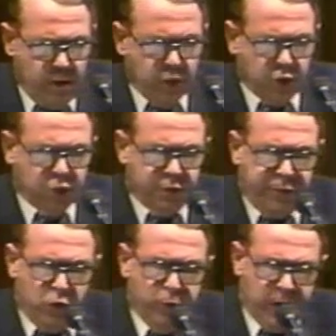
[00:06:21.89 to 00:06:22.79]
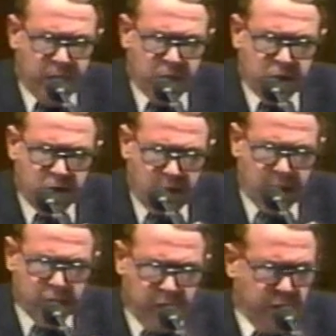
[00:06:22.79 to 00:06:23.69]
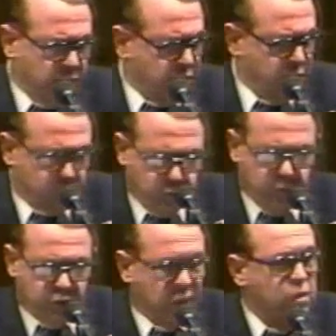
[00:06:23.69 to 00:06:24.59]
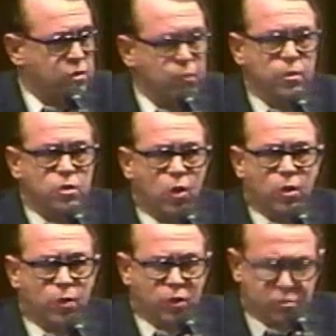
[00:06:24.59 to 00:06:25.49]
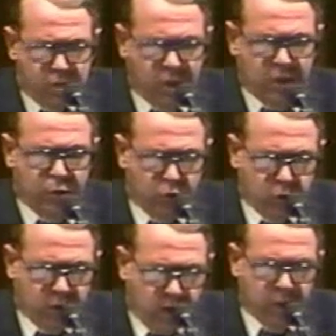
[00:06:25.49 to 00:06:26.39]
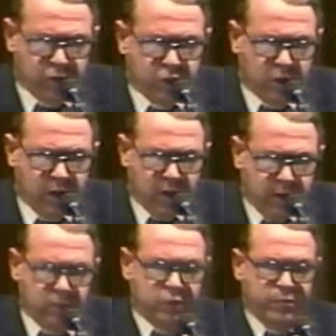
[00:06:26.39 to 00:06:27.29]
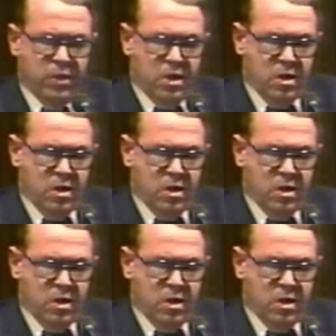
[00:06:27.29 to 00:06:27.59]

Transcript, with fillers: In just a few weeks, the Hyles-Anderson students and students all across America will go to colleges like ours.